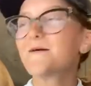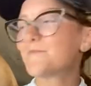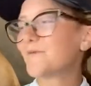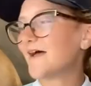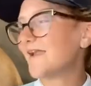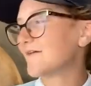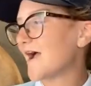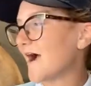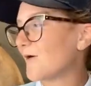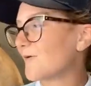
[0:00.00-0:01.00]
But
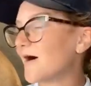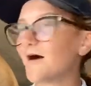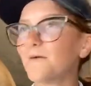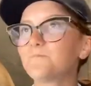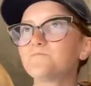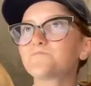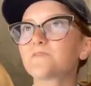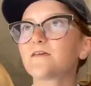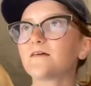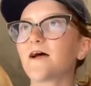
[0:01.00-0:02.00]
anyhow, um,
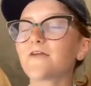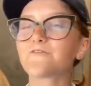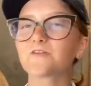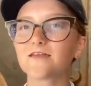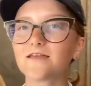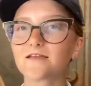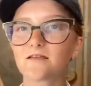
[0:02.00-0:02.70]
I feel like